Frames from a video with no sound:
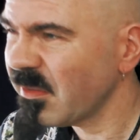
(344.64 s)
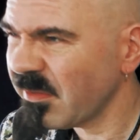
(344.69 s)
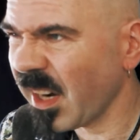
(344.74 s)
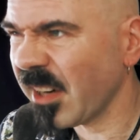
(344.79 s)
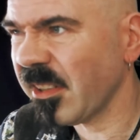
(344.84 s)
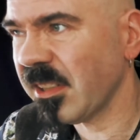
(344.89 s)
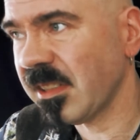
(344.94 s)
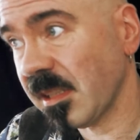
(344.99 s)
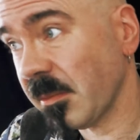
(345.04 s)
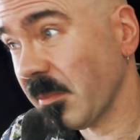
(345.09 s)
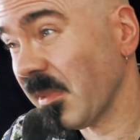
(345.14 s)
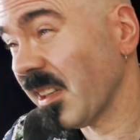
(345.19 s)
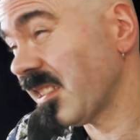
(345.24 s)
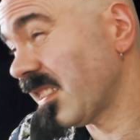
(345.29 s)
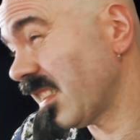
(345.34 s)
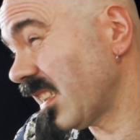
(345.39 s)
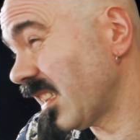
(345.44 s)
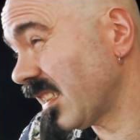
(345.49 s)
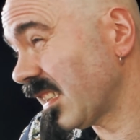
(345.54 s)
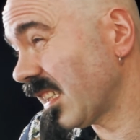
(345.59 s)
very similar
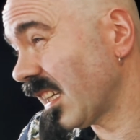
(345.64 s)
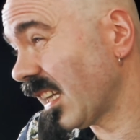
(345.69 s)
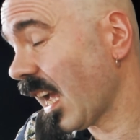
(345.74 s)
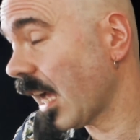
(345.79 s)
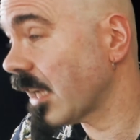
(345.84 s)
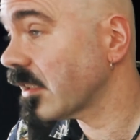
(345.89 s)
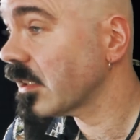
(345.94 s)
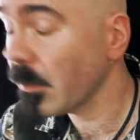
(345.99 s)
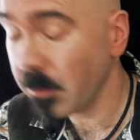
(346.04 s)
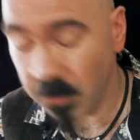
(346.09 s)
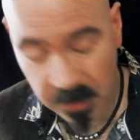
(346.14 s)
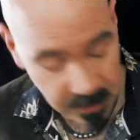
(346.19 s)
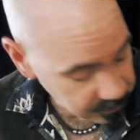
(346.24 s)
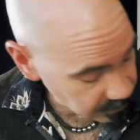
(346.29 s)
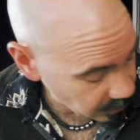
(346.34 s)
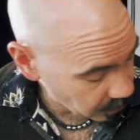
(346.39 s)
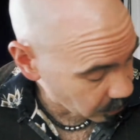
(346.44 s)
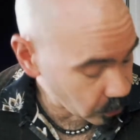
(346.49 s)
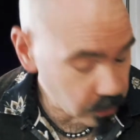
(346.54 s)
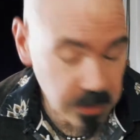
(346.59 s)
to your TS, but it's
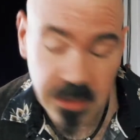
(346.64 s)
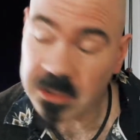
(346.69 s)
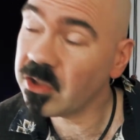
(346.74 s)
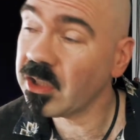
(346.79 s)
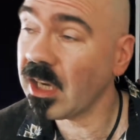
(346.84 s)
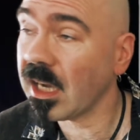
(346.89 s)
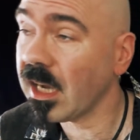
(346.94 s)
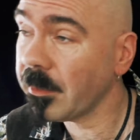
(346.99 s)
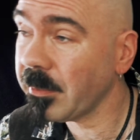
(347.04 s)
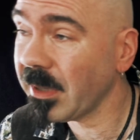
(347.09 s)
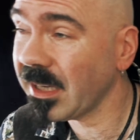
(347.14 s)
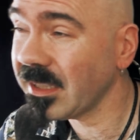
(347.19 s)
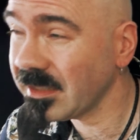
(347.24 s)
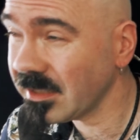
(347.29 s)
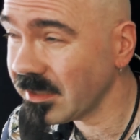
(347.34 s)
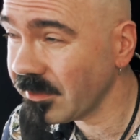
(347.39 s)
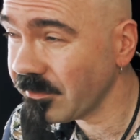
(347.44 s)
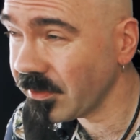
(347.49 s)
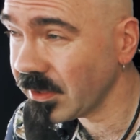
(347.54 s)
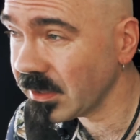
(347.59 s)
the Honey Jar by
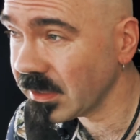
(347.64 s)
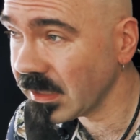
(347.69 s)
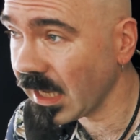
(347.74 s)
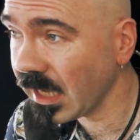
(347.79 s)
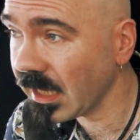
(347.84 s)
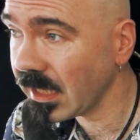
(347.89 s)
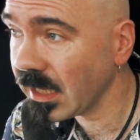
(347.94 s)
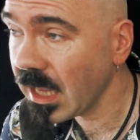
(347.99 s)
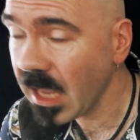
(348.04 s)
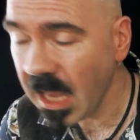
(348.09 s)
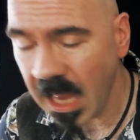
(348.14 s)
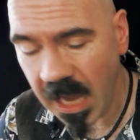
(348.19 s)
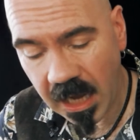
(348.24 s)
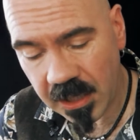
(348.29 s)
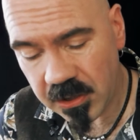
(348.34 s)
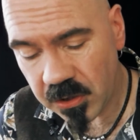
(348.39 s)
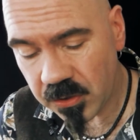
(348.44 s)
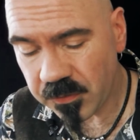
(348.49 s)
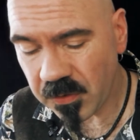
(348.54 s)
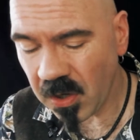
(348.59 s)
Cinvatec,
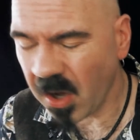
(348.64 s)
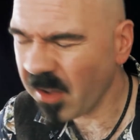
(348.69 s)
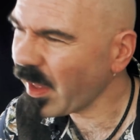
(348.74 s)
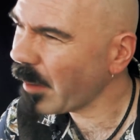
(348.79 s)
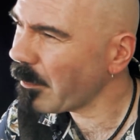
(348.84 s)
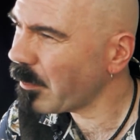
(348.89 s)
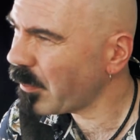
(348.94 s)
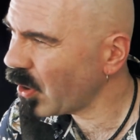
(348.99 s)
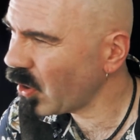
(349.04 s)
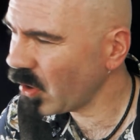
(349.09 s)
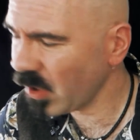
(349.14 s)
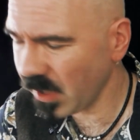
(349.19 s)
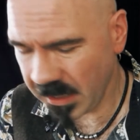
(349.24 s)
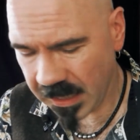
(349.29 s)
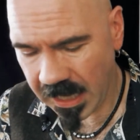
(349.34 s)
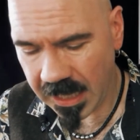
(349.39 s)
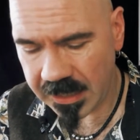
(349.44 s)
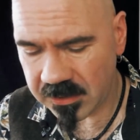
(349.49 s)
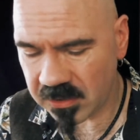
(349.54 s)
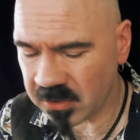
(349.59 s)
and you've got that pearly
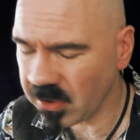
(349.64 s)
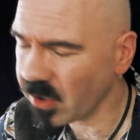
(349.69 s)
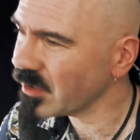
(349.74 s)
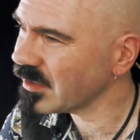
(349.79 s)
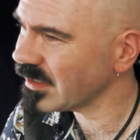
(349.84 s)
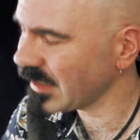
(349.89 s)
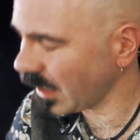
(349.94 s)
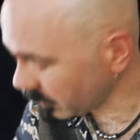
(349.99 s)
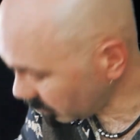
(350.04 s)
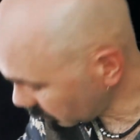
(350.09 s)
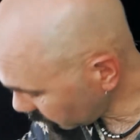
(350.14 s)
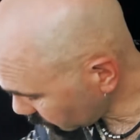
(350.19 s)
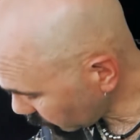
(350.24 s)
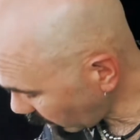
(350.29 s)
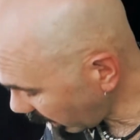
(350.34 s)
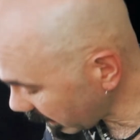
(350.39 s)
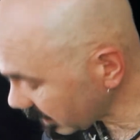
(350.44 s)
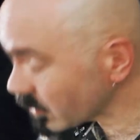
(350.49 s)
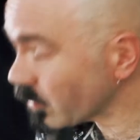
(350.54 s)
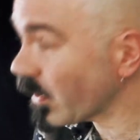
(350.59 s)
gate sort of sound
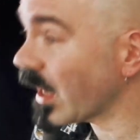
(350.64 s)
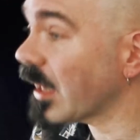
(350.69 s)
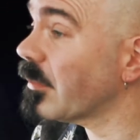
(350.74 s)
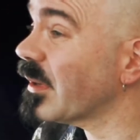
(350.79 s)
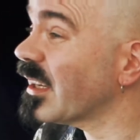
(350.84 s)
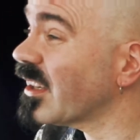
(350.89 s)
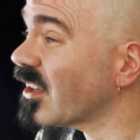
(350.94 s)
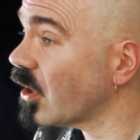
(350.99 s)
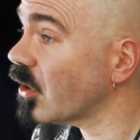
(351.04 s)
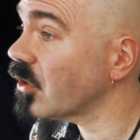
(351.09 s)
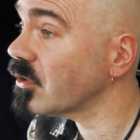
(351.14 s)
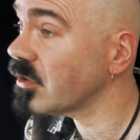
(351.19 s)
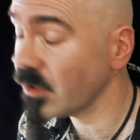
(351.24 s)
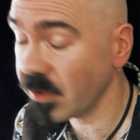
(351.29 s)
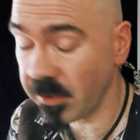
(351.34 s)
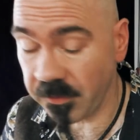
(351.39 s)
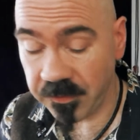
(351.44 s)
straight away because of the